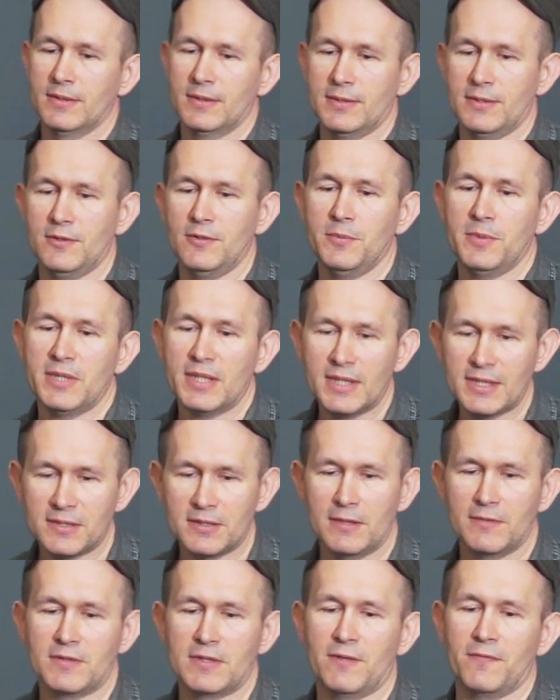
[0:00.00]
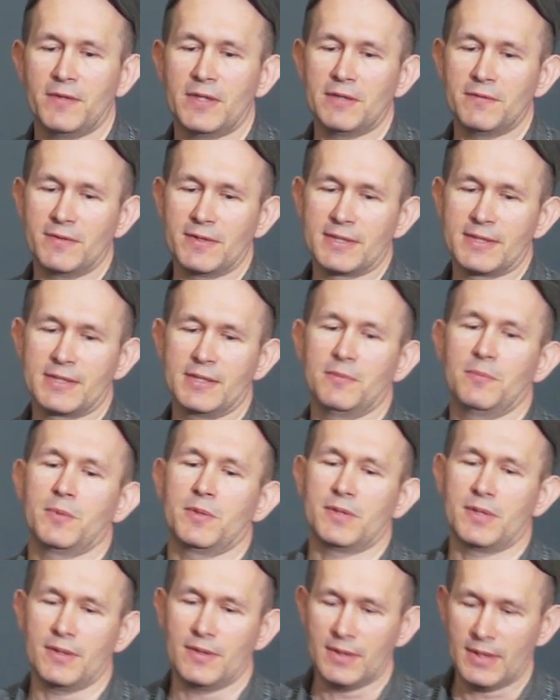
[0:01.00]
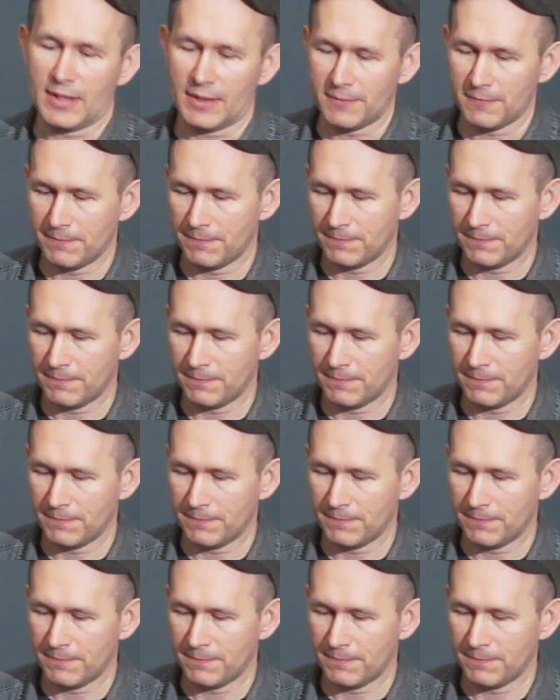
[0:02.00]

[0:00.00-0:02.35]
So it'd be nice to have something even simpler than that.